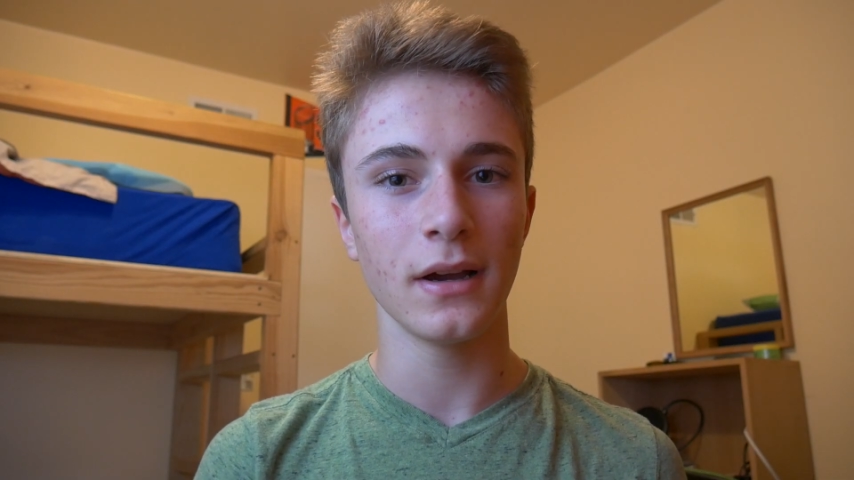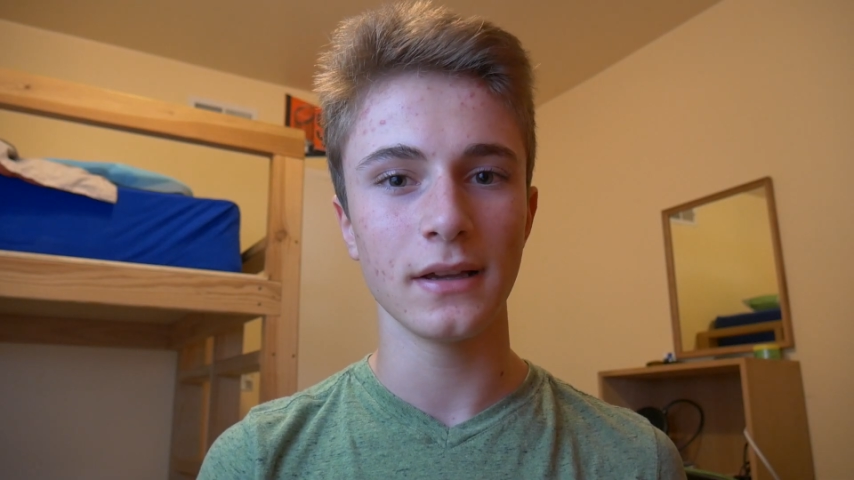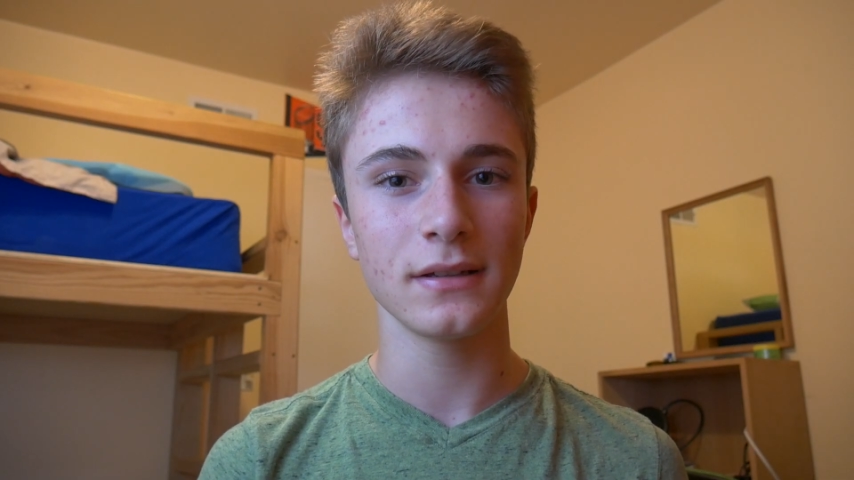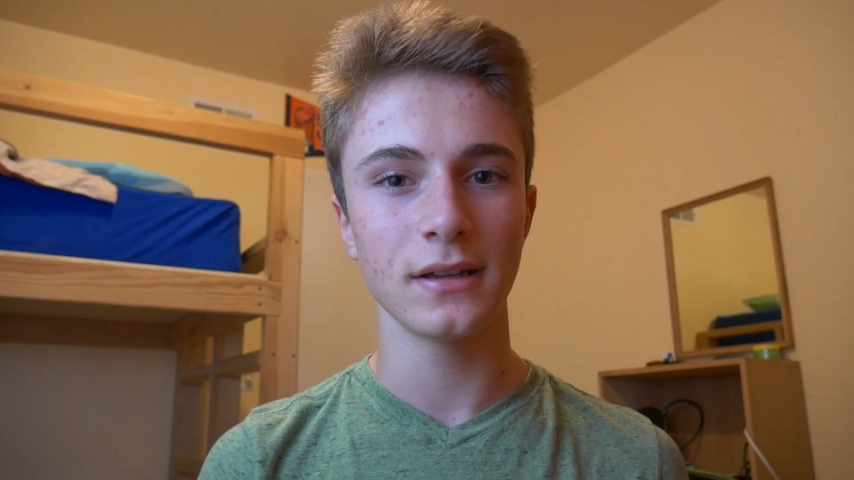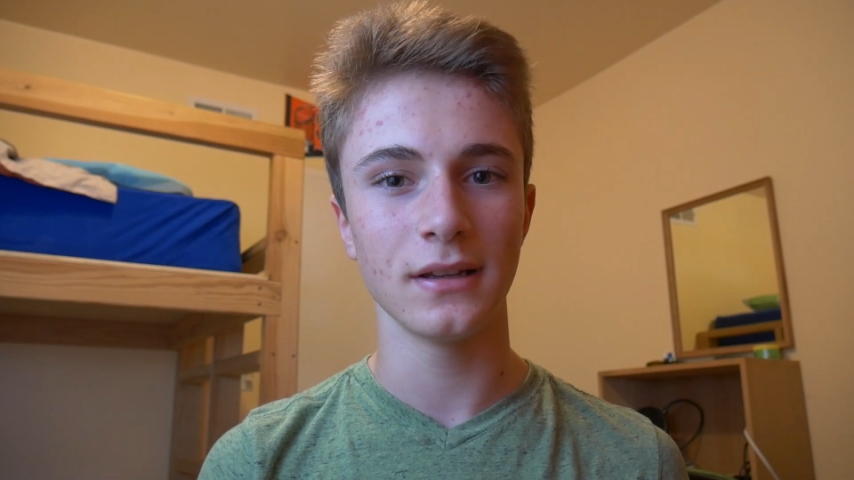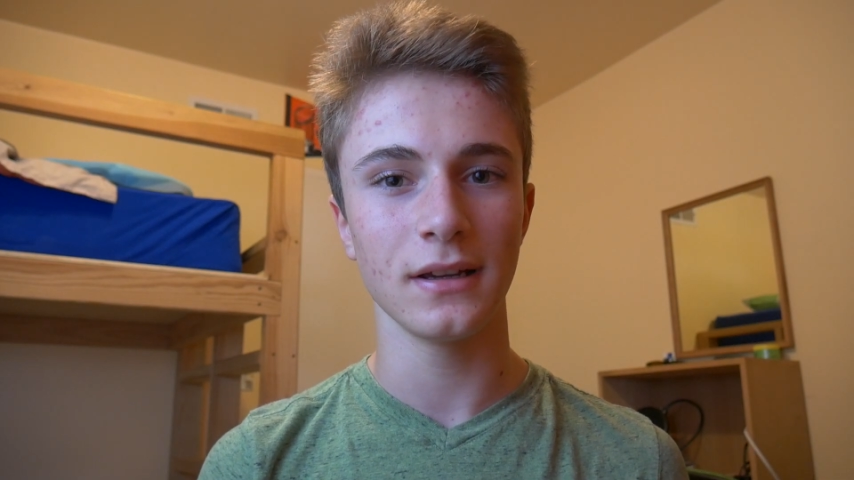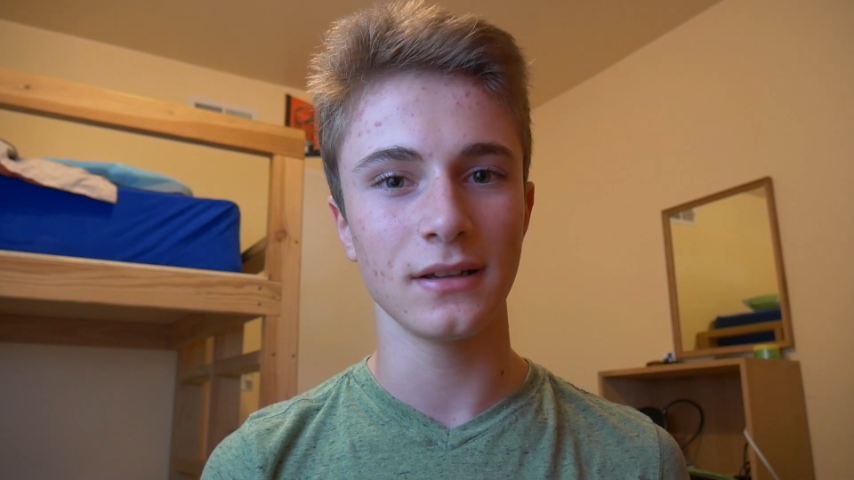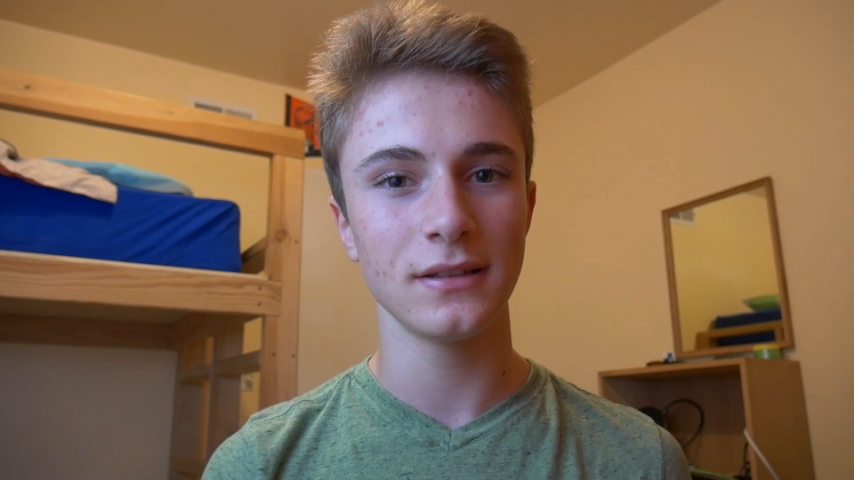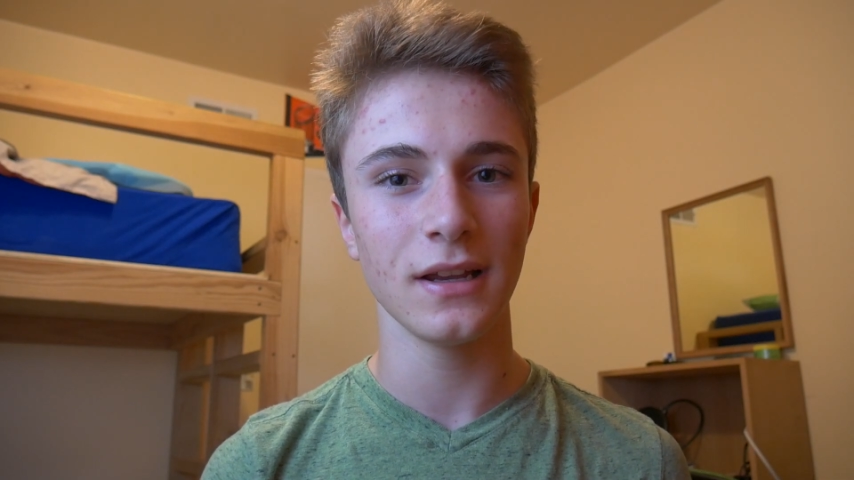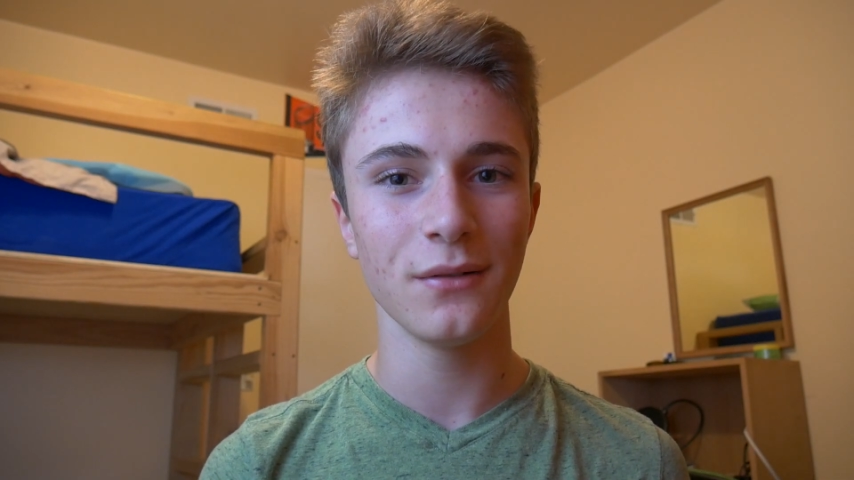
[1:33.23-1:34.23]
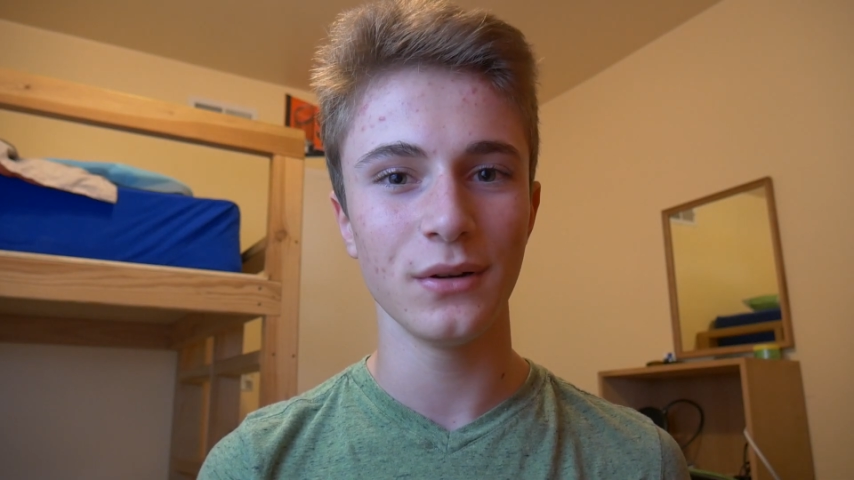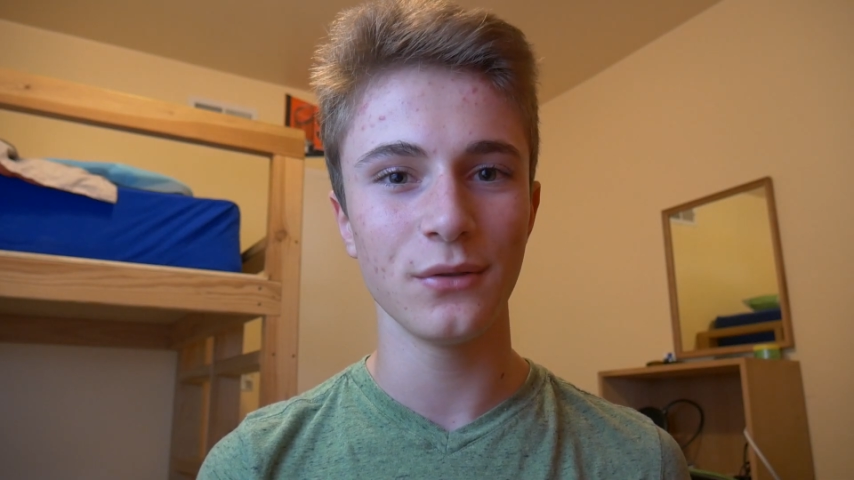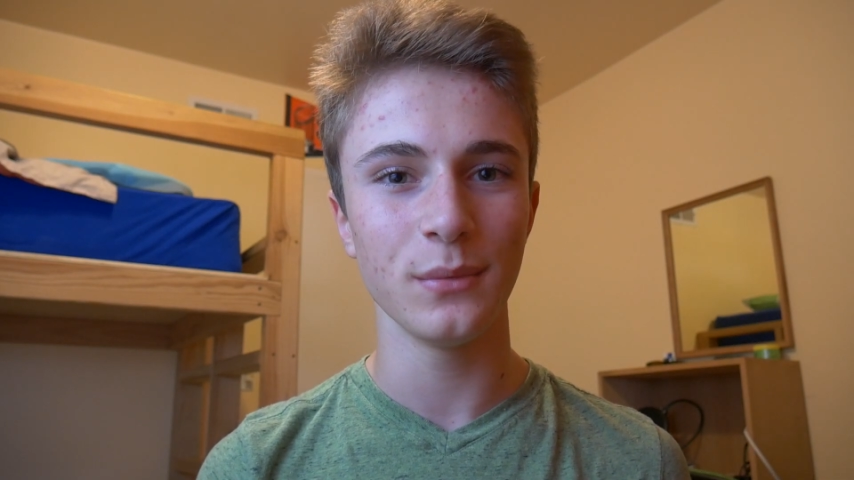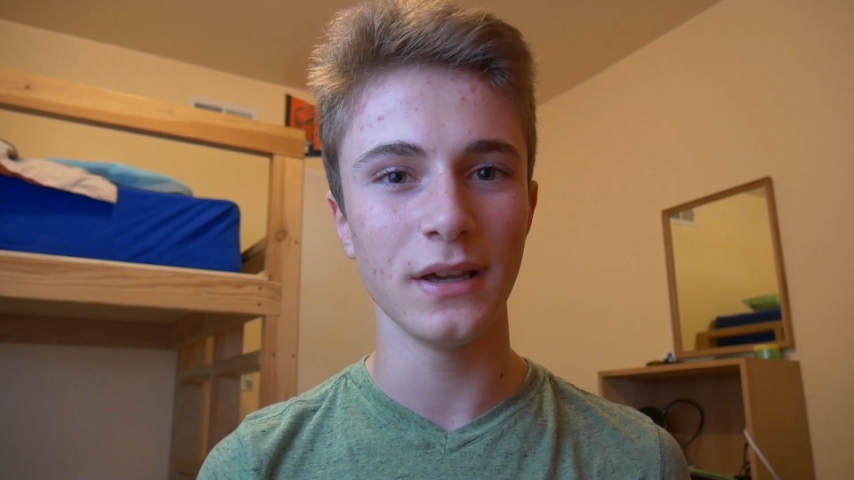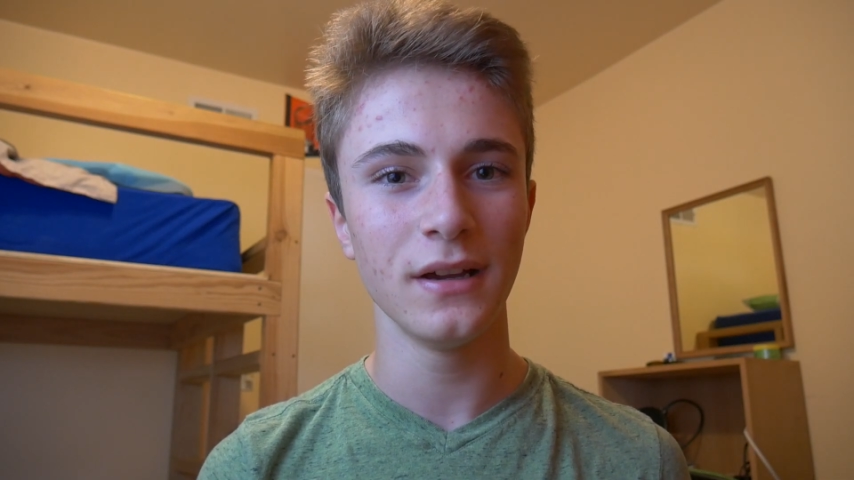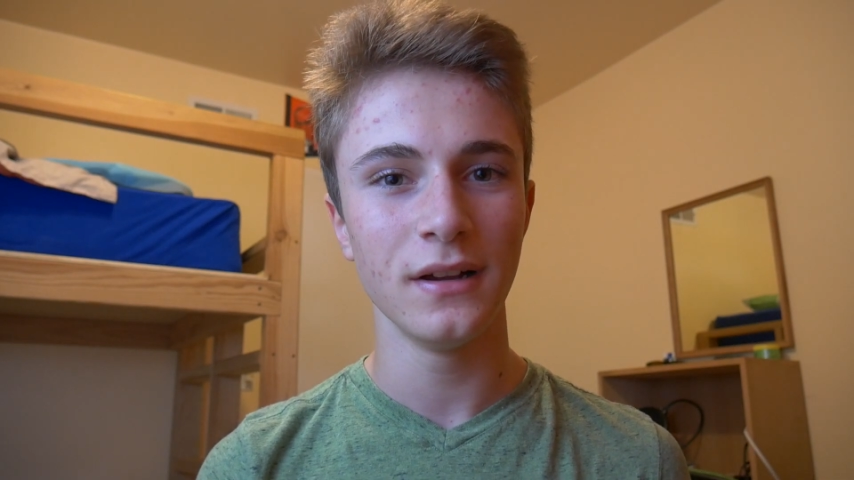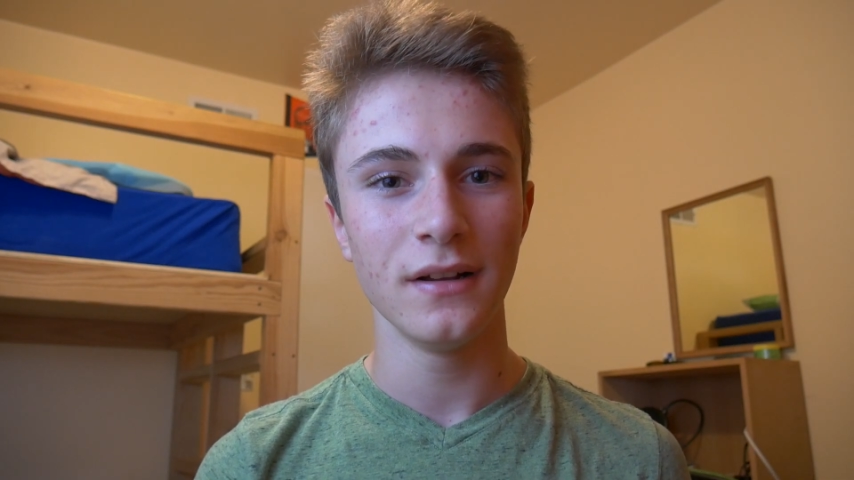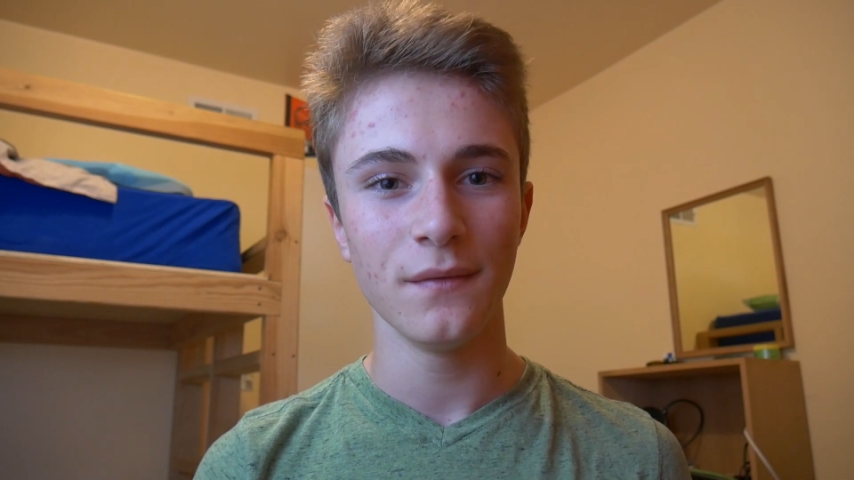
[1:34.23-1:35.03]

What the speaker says: guys can like stay with me,